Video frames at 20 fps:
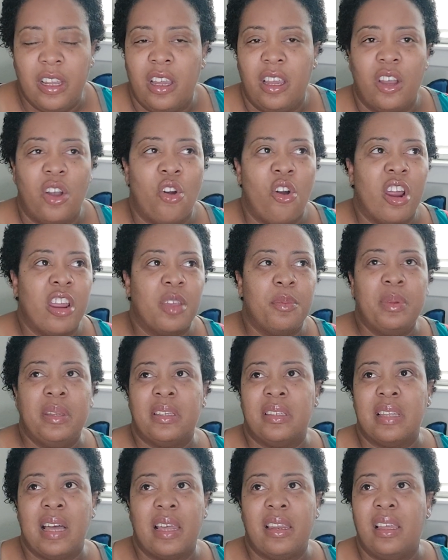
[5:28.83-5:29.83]
An argument
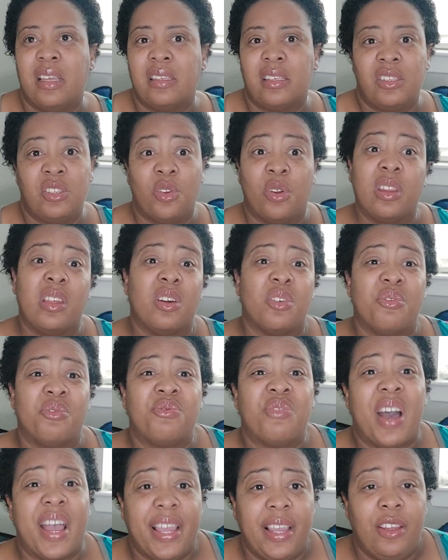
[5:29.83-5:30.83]
is not necessarily a
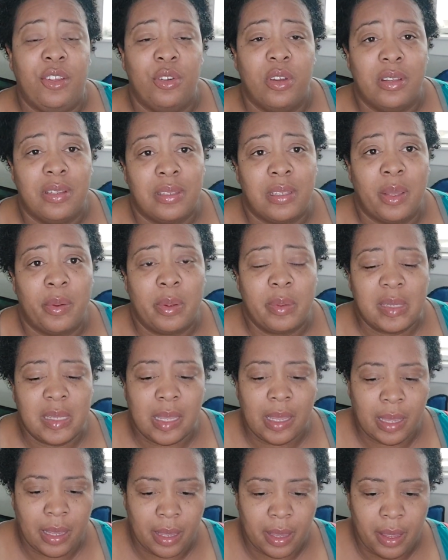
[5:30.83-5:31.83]
fight, you understand what I'm
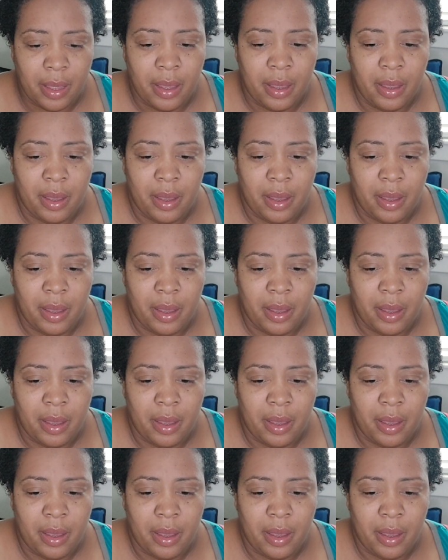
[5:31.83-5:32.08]
saying?